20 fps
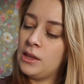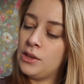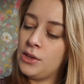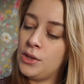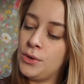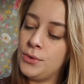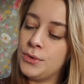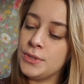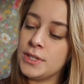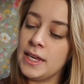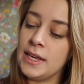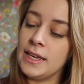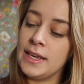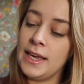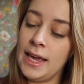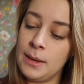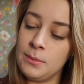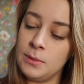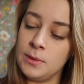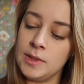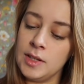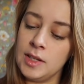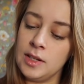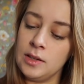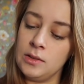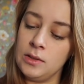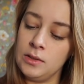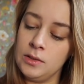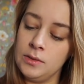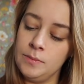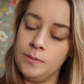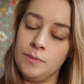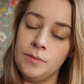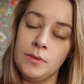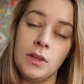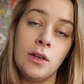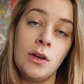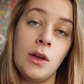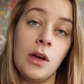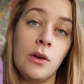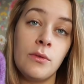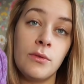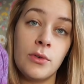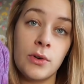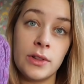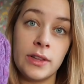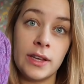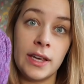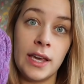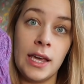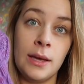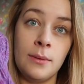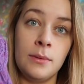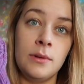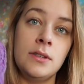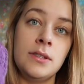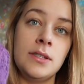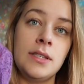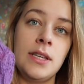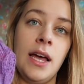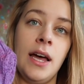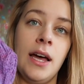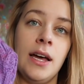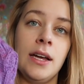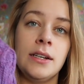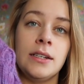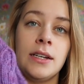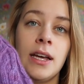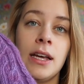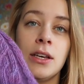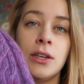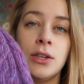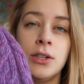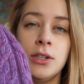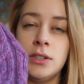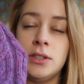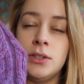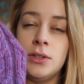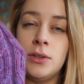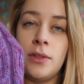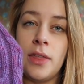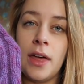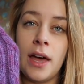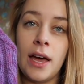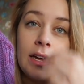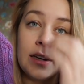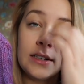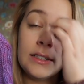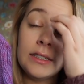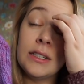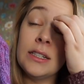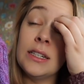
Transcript: use a cable needle for the cables, and I could do that